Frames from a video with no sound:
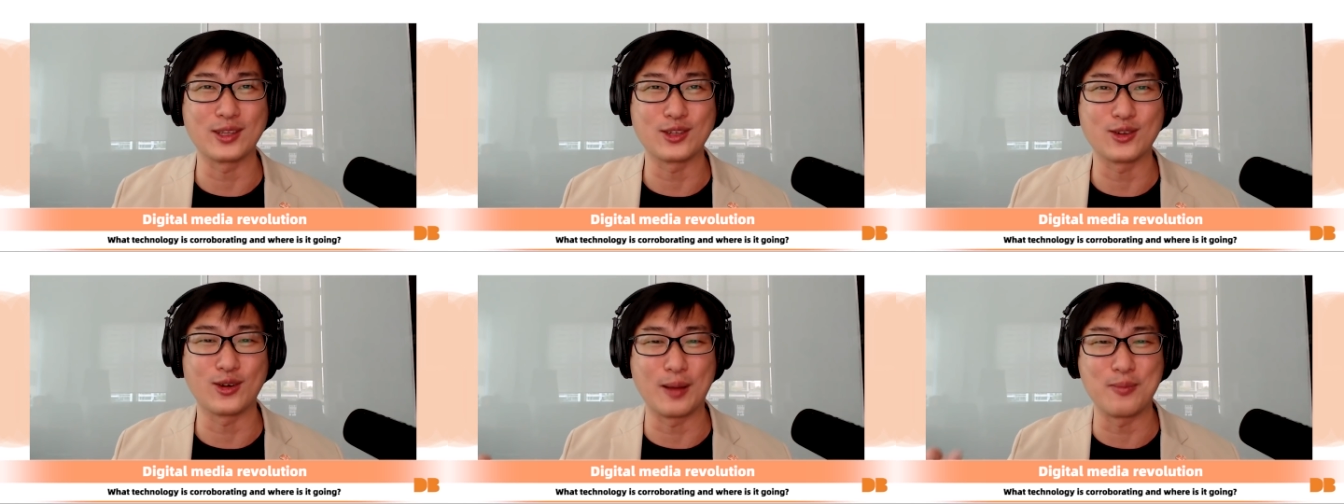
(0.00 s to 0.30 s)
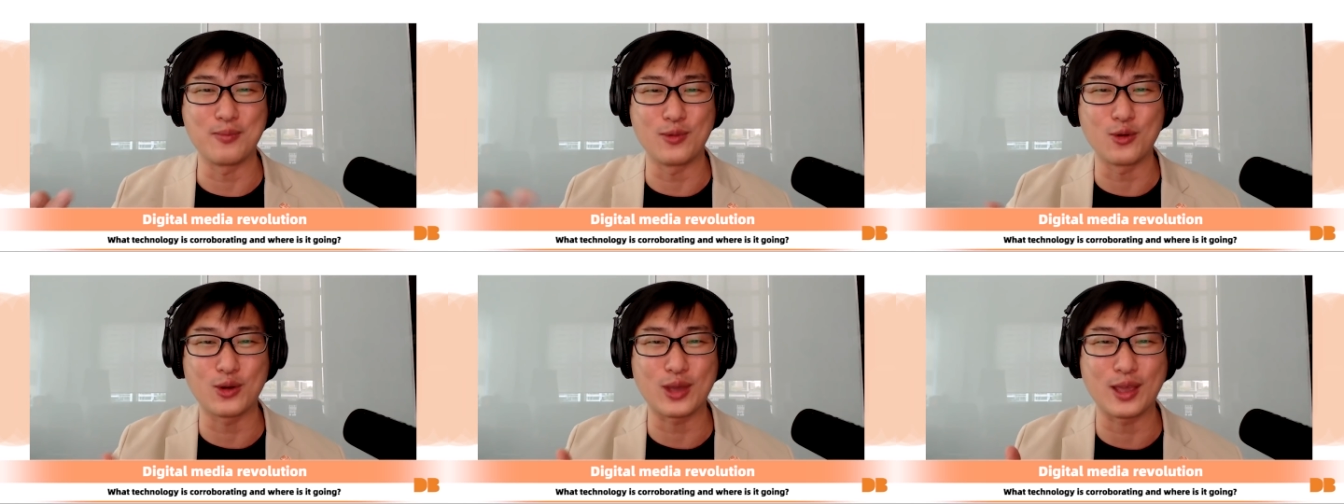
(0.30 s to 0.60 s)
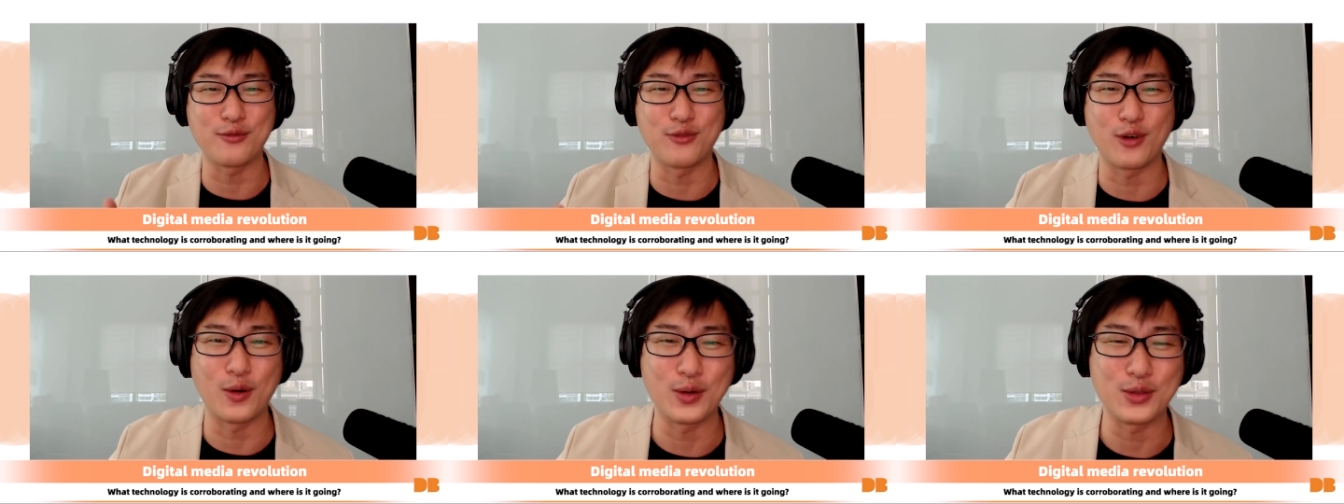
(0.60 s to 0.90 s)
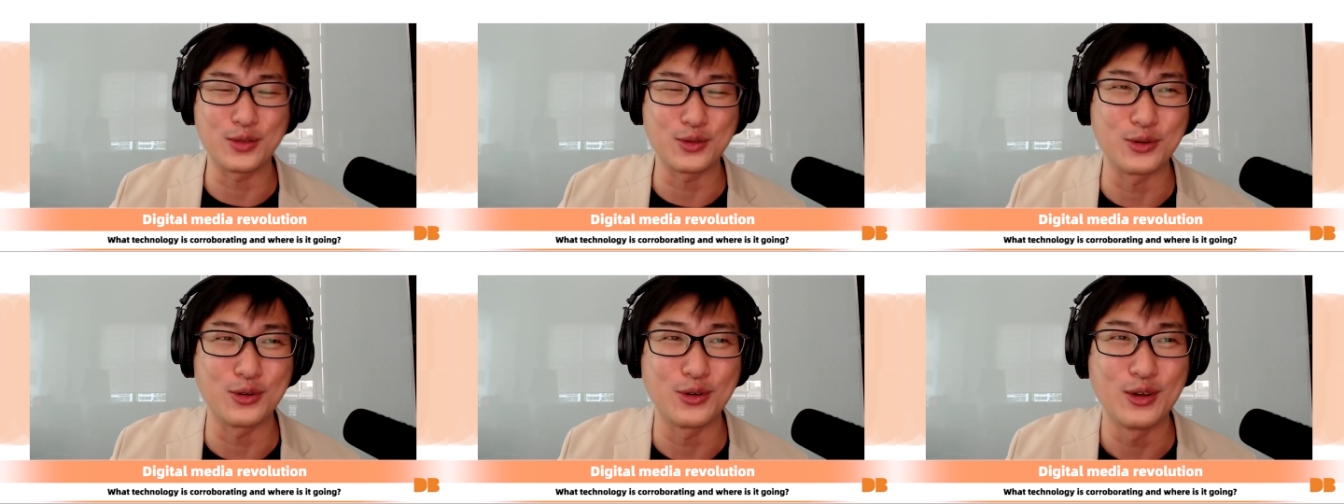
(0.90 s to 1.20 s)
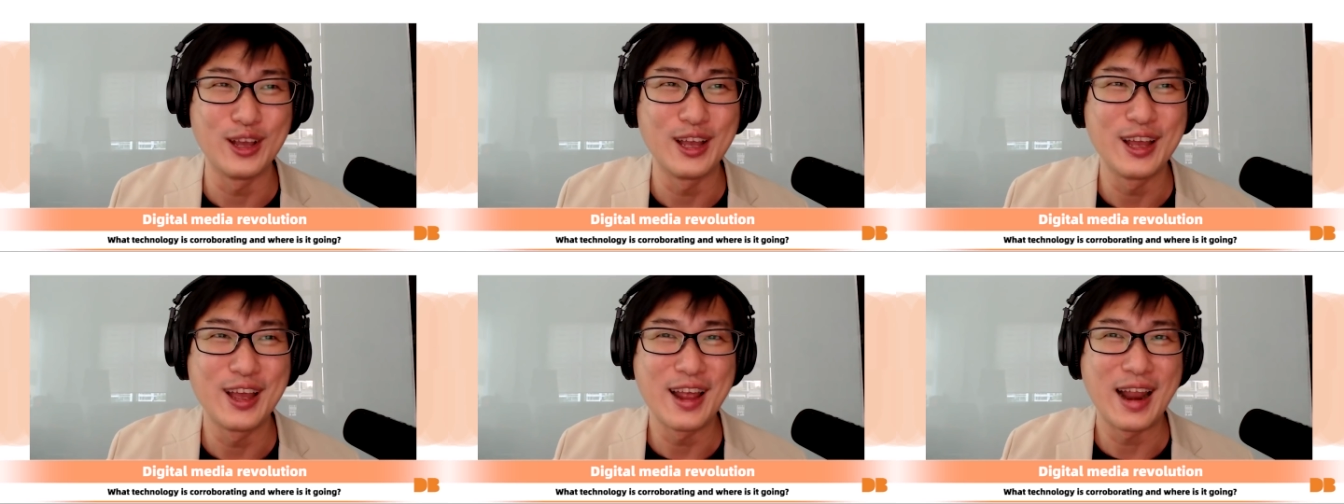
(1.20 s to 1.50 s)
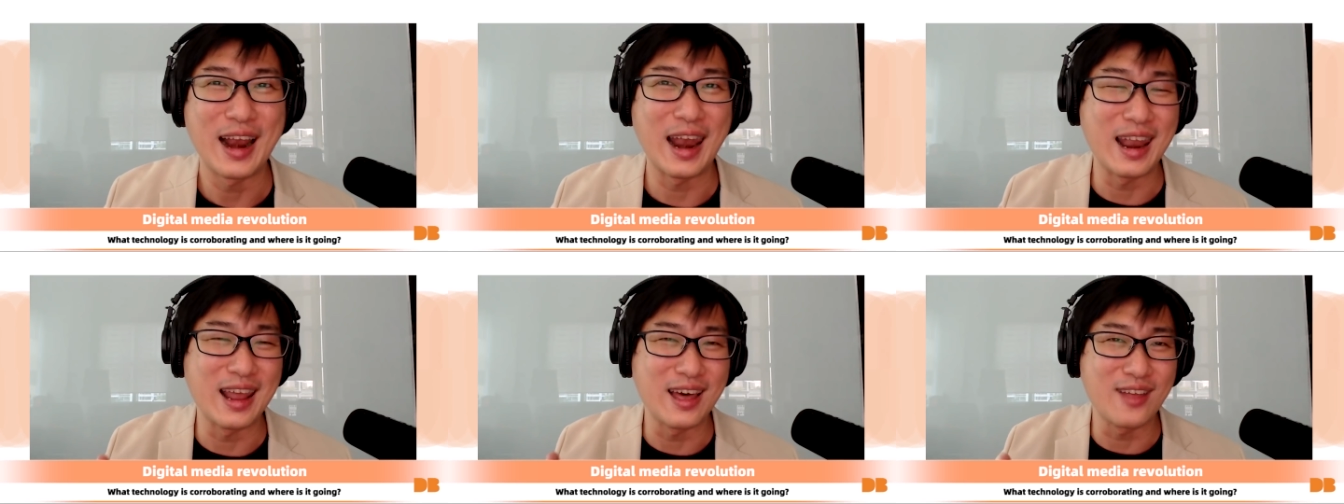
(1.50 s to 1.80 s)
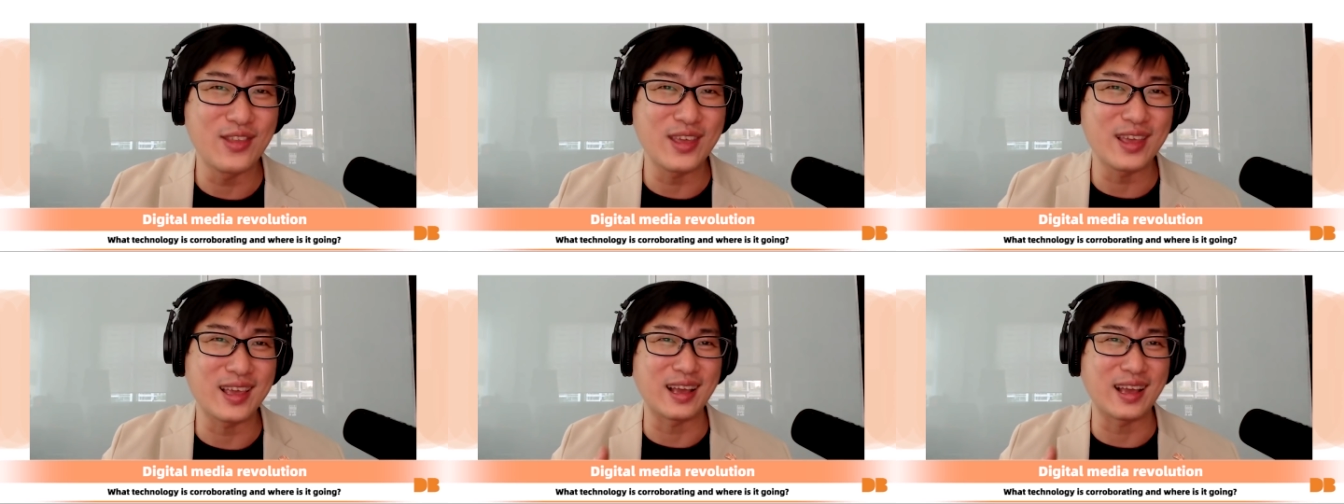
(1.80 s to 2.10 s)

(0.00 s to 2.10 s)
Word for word: So I'm looking forward to learning